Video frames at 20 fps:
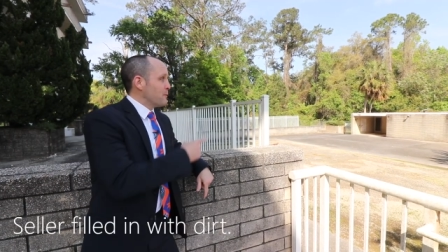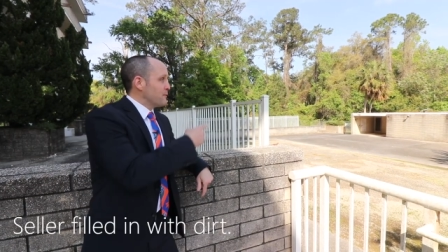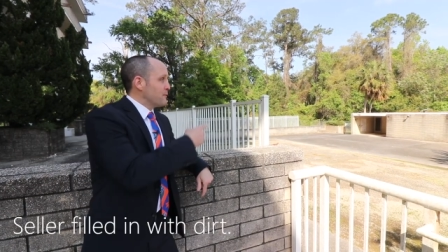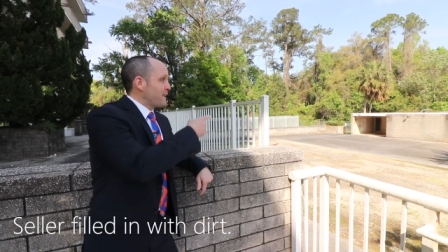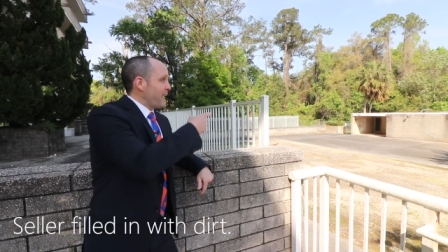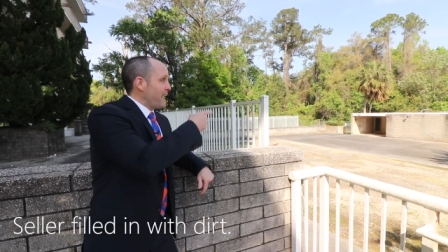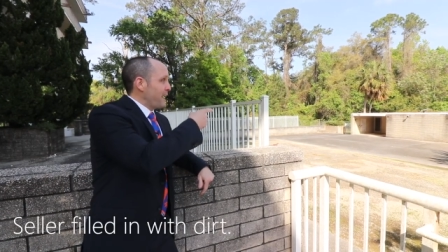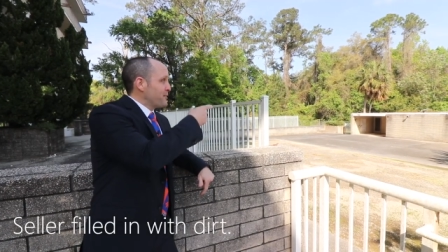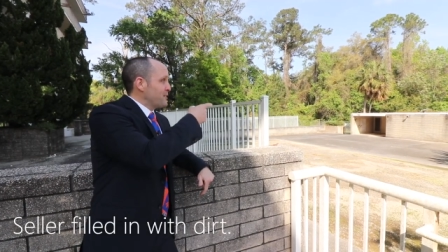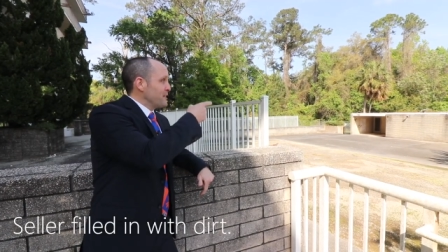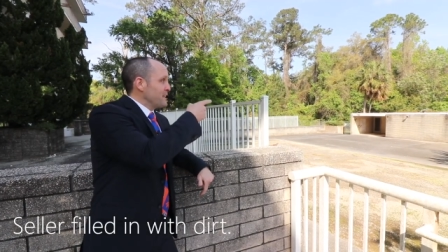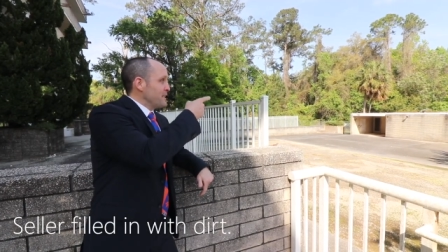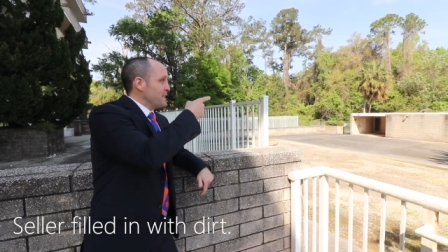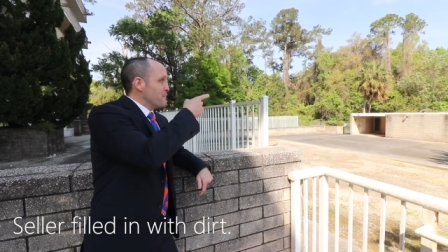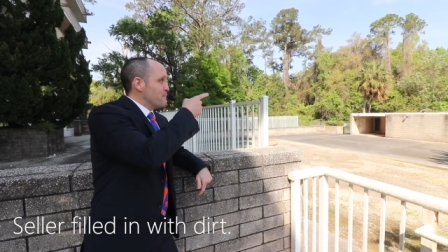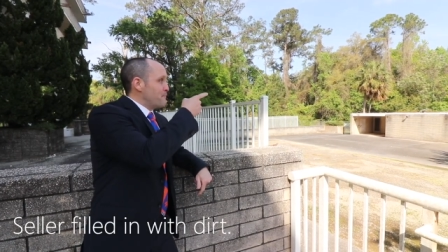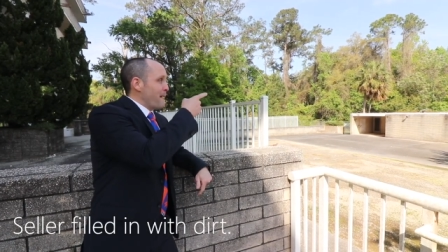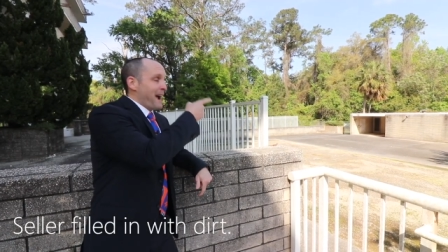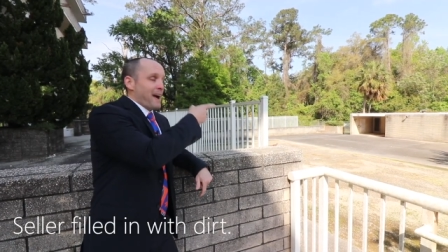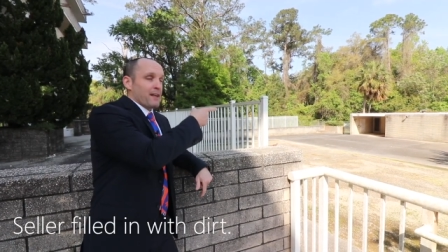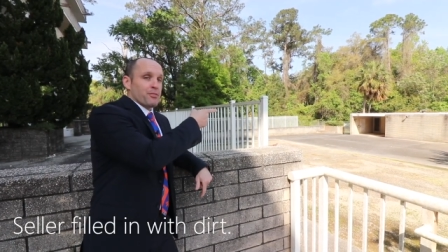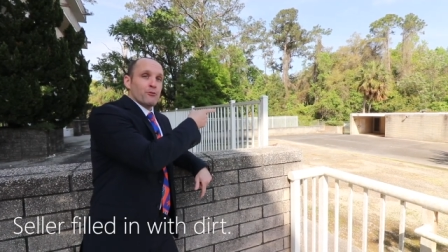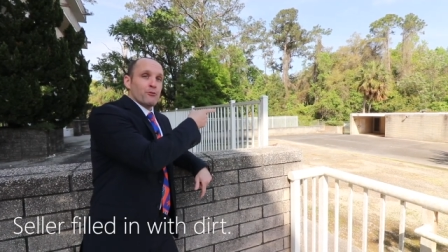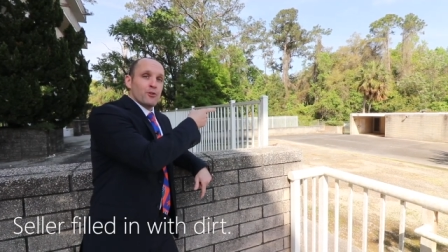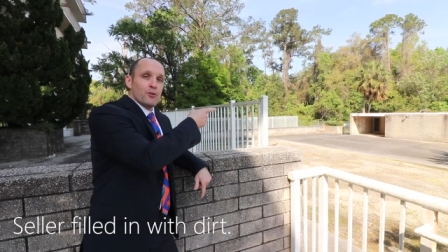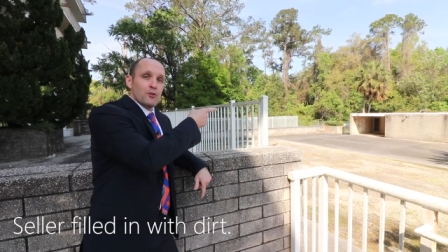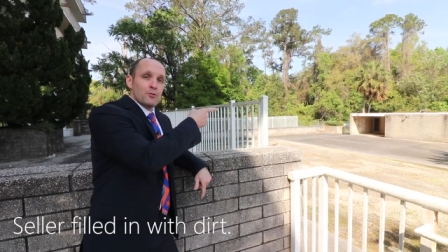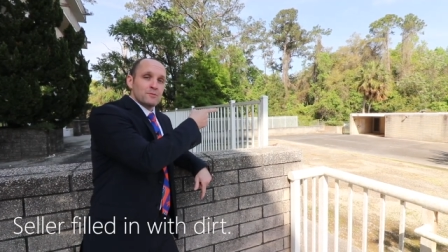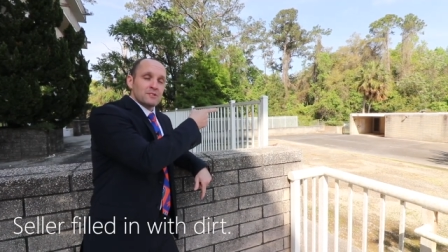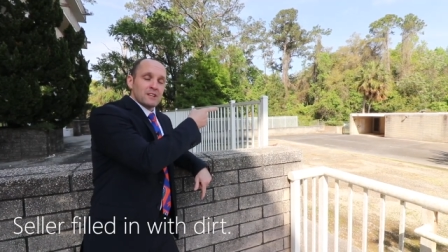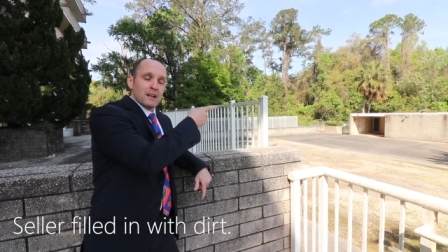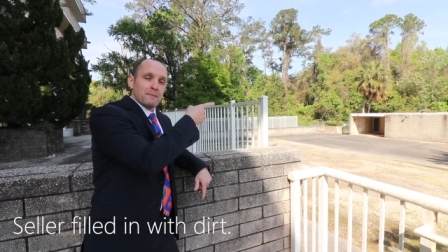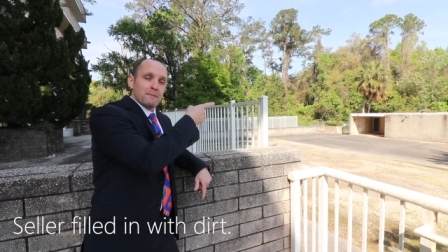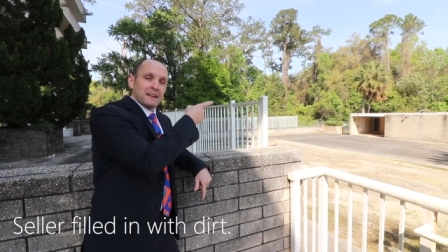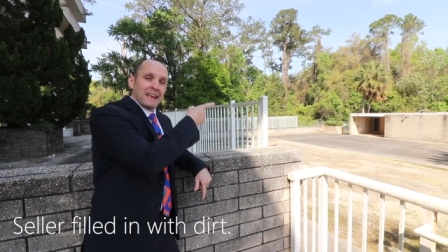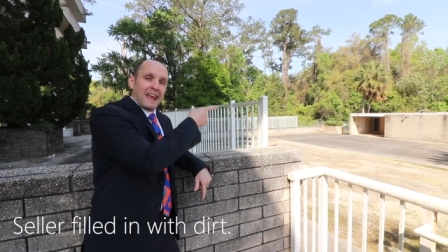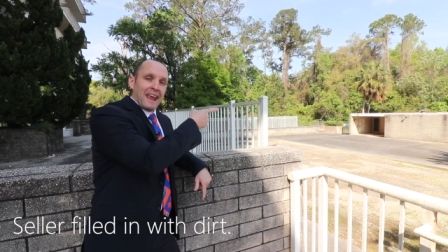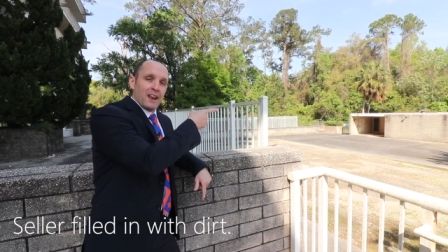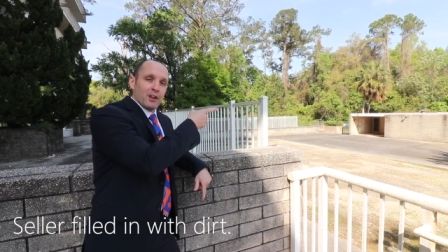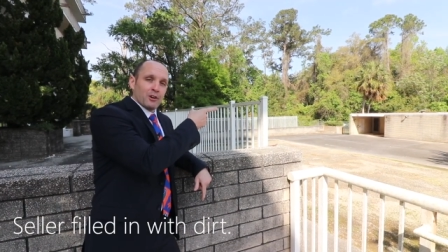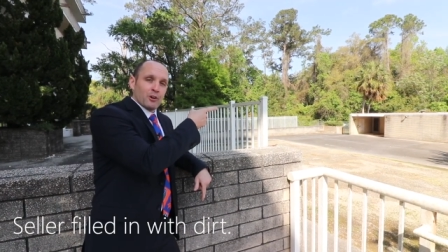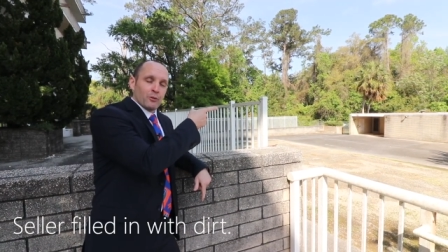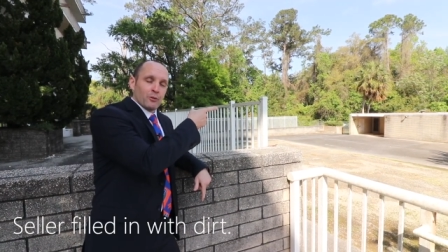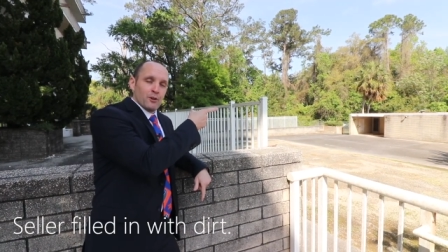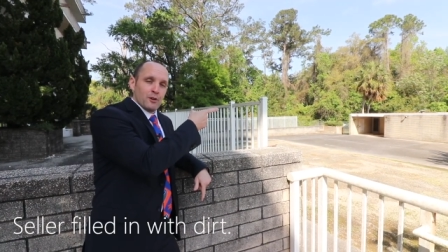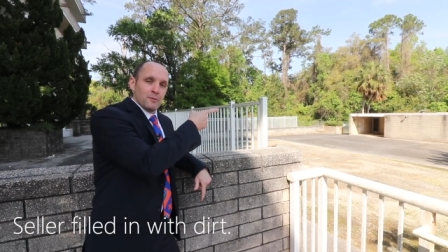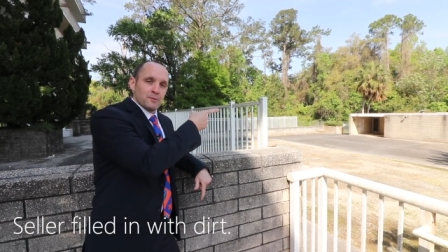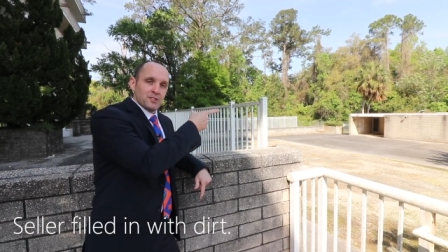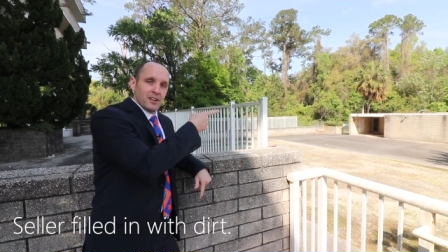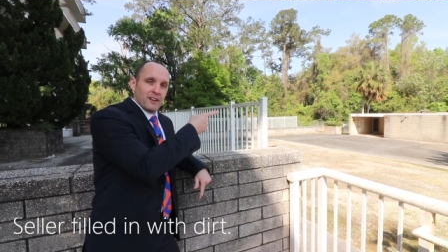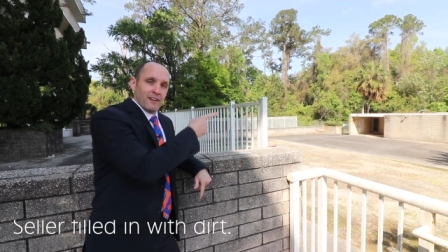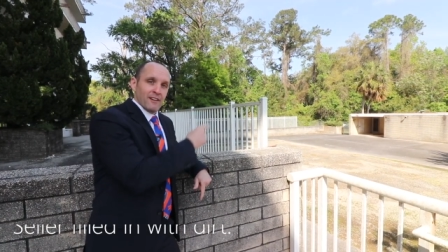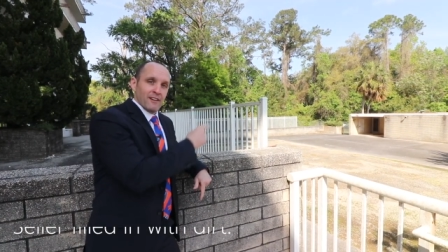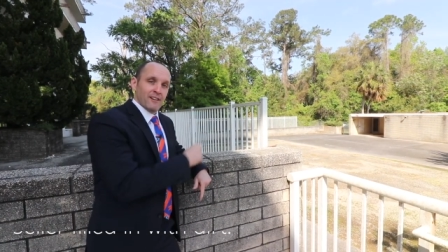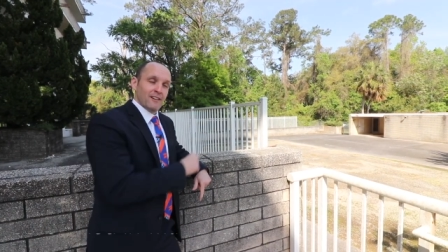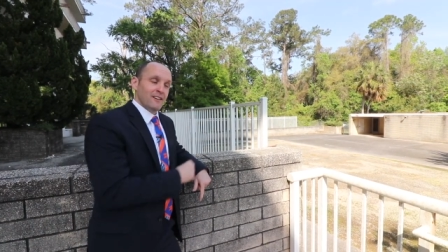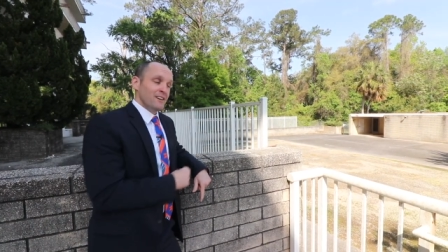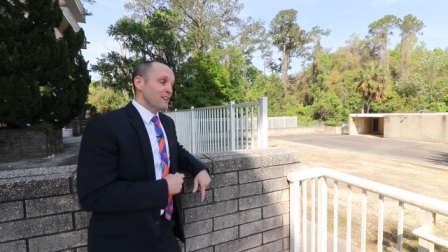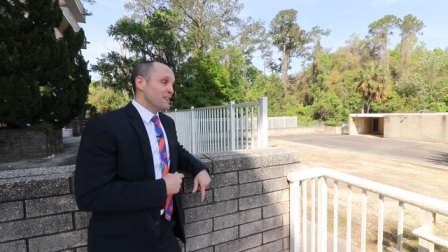we've got the bathrooms and mechanical rooms here.